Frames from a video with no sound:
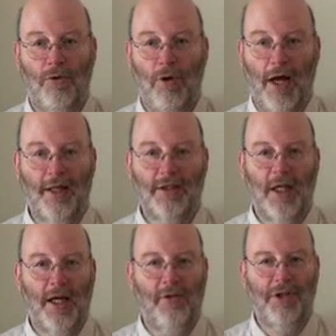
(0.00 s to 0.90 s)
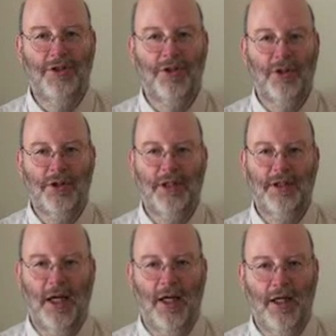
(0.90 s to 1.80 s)
Riots like these are not
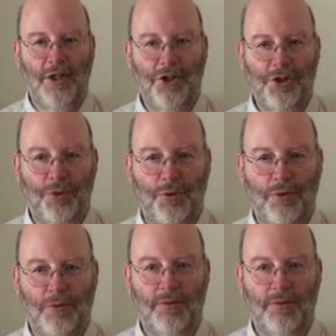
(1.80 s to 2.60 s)
entirely new.